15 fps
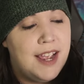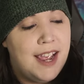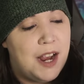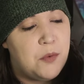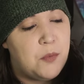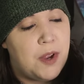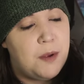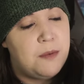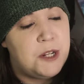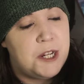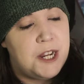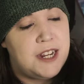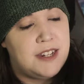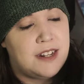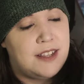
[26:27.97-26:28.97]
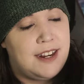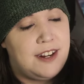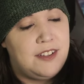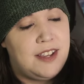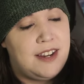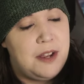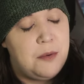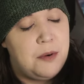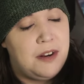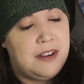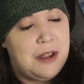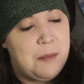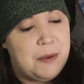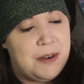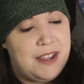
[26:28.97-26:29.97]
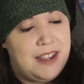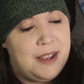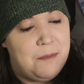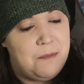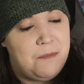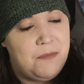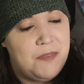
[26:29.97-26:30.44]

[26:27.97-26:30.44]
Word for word: and Wei Wuxian declared that he would accompany him.